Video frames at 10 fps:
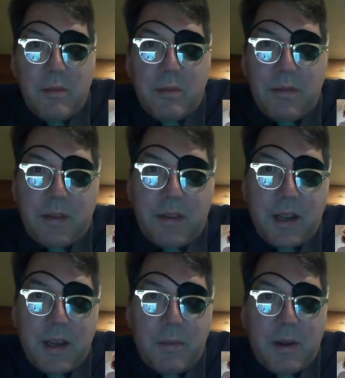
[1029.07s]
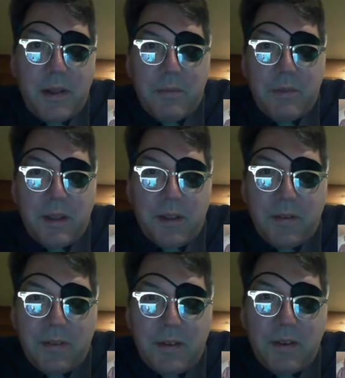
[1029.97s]
But if they take it upon
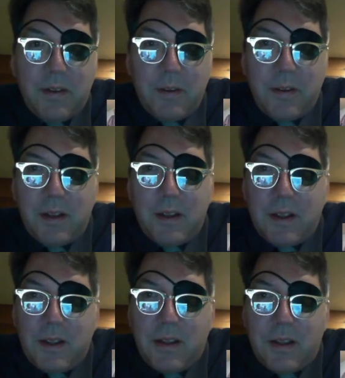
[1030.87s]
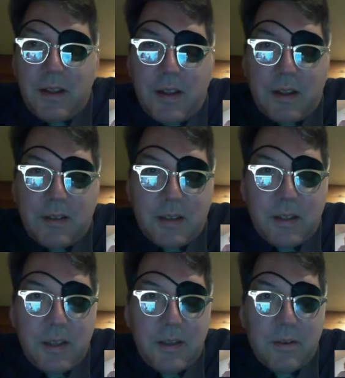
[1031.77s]
themselves to to
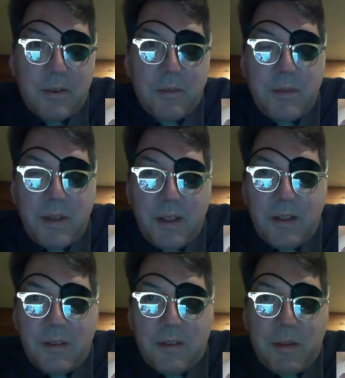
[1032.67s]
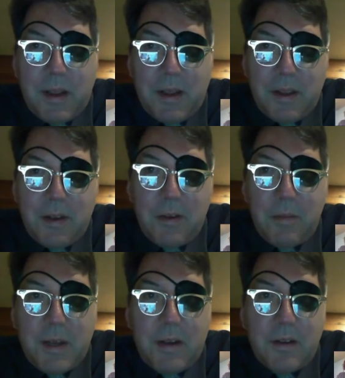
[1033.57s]
clean their room, somehow they do a
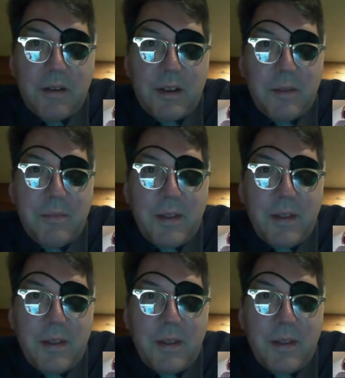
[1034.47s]
better job.